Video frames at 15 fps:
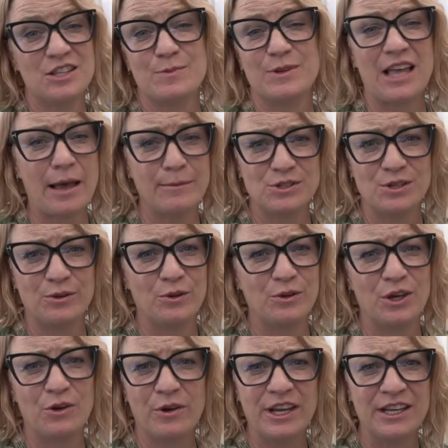It's been
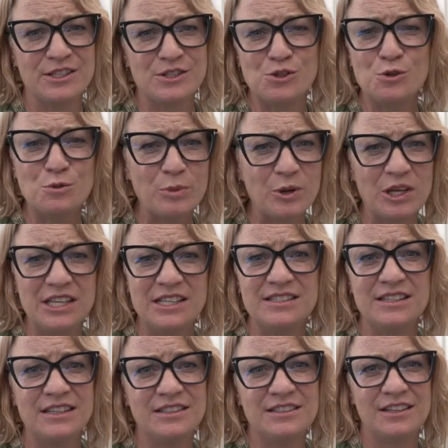absolutely great, super
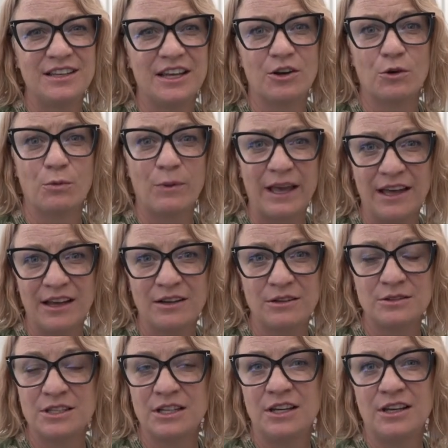easy to get
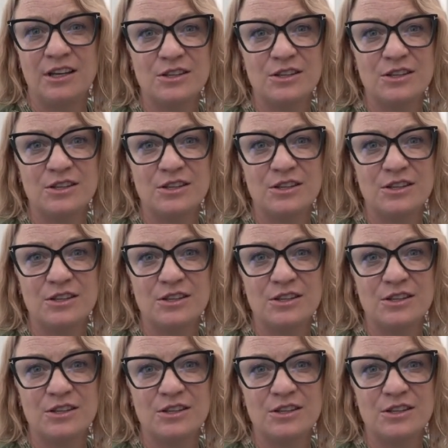around,